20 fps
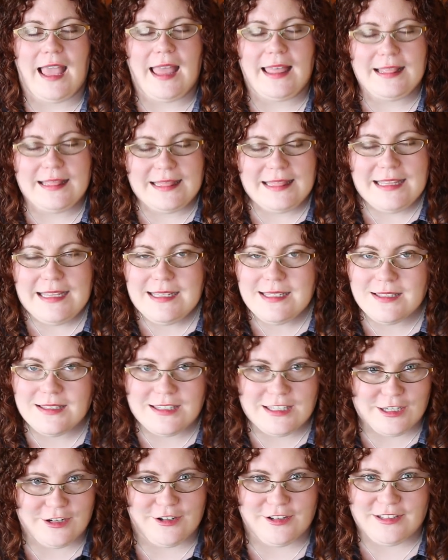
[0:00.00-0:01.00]
at
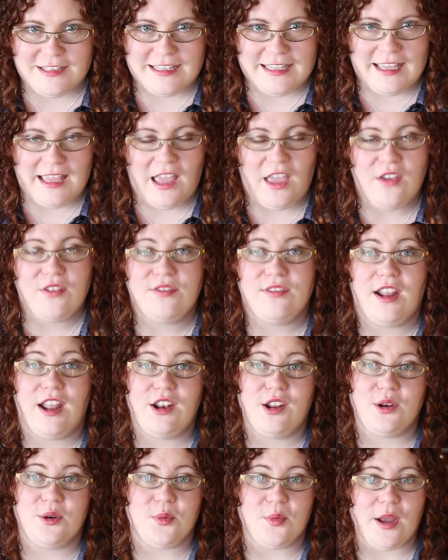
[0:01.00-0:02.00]
least yearly, if
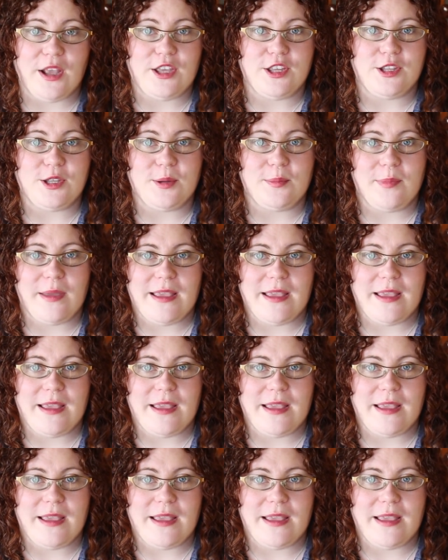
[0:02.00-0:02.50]
not on a regular